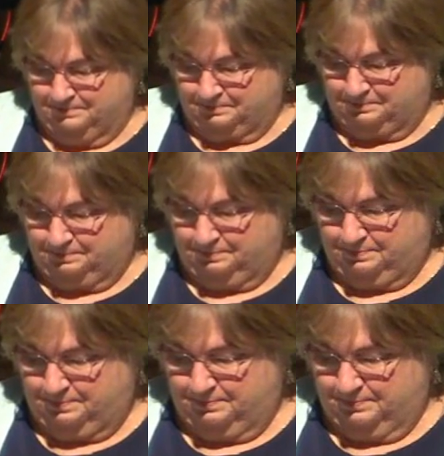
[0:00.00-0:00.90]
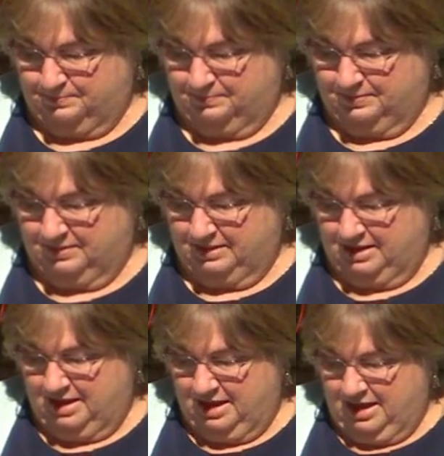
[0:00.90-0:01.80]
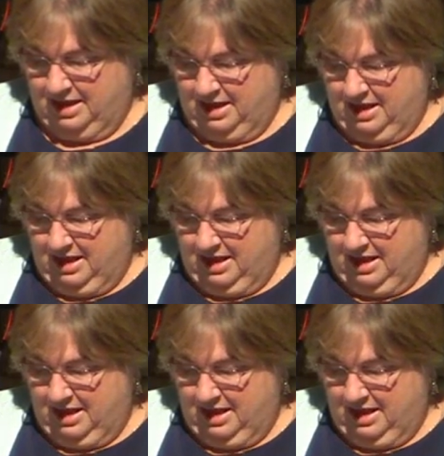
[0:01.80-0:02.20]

(no one is talking)